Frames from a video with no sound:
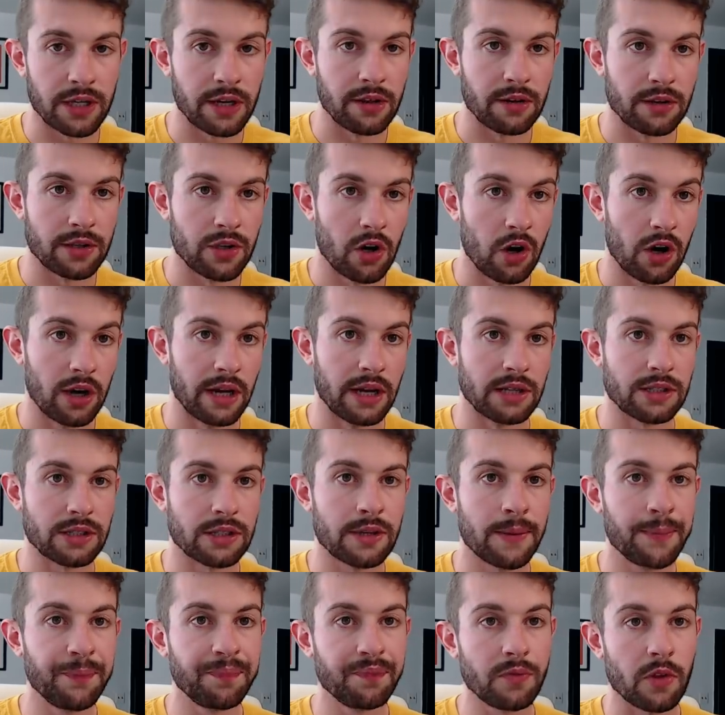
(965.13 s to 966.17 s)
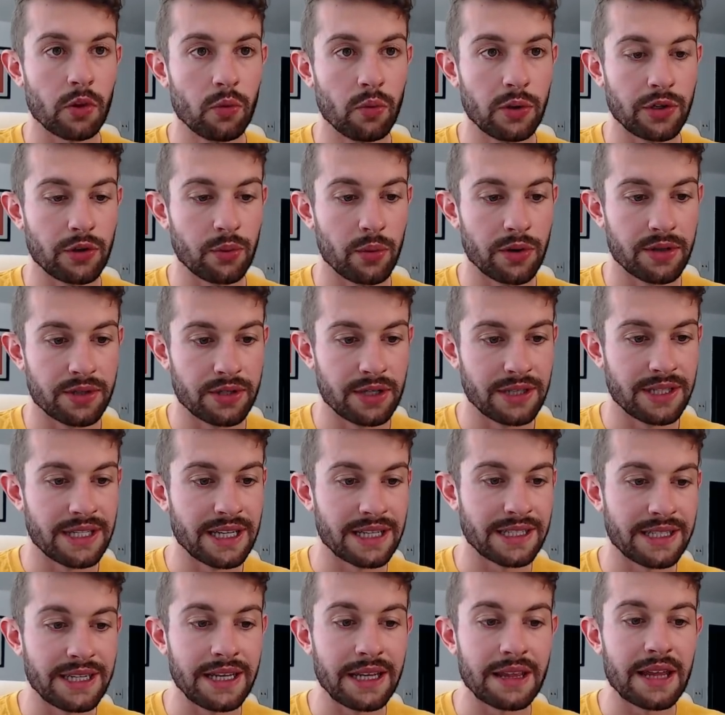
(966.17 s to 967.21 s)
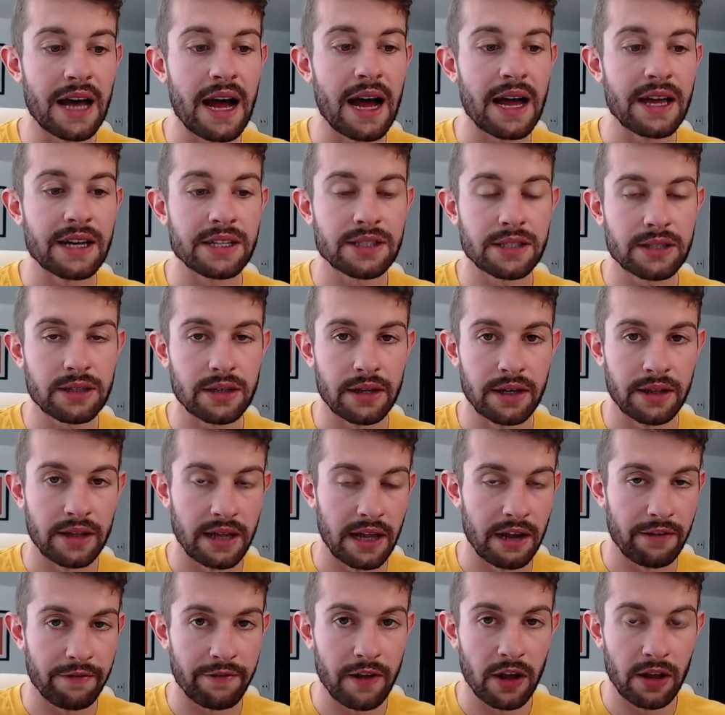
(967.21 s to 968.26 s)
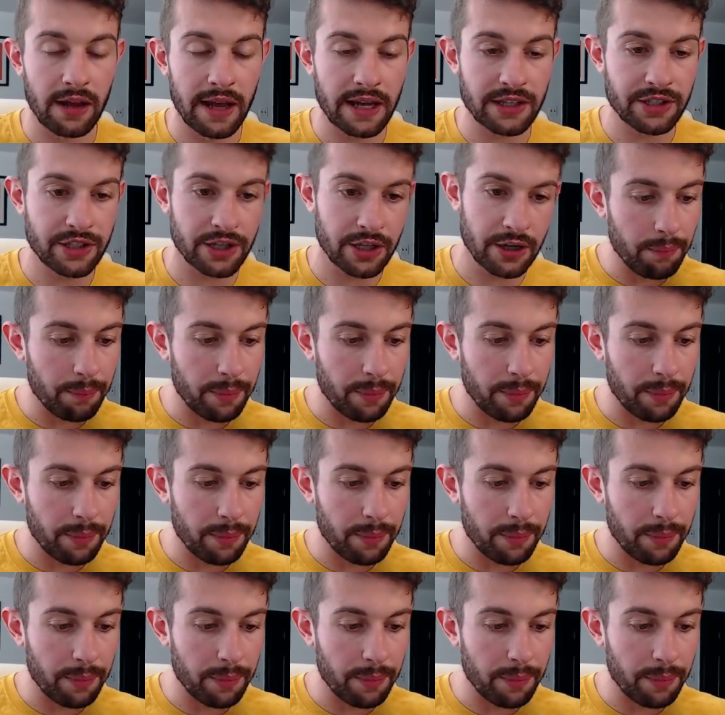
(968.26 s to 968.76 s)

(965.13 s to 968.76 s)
of their targets, which was the 16th highest in the NFL last year,